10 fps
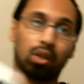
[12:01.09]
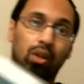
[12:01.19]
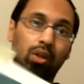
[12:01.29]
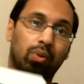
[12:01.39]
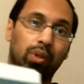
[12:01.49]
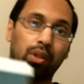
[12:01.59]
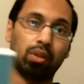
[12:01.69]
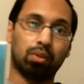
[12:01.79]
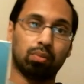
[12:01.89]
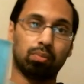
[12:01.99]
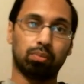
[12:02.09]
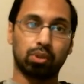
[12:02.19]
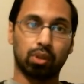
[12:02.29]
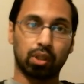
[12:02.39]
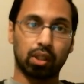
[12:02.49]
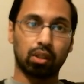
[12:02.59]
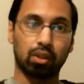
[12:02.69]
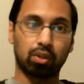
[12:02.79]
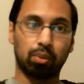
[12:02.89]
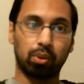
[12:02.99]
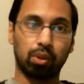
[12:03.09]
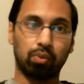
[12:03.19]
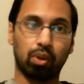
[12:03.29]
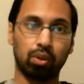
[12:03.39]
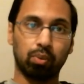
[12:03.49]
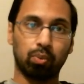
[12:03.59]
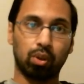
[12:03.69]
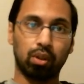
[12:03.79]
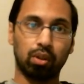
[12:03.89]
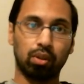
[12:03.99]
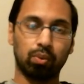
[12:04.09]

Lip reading: right here. So I got al-Dabari Volume 1,